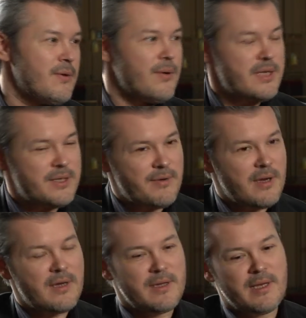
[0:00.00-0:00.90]

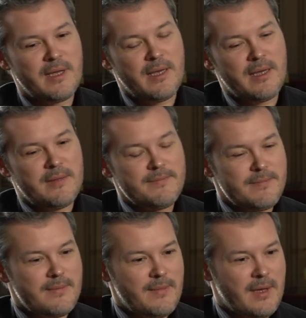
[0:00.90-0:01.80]
Oistrakh,
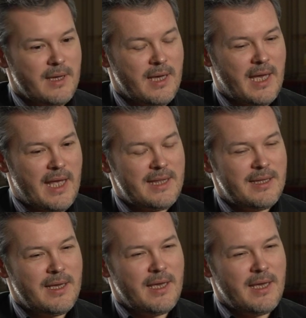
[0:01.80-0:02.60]
and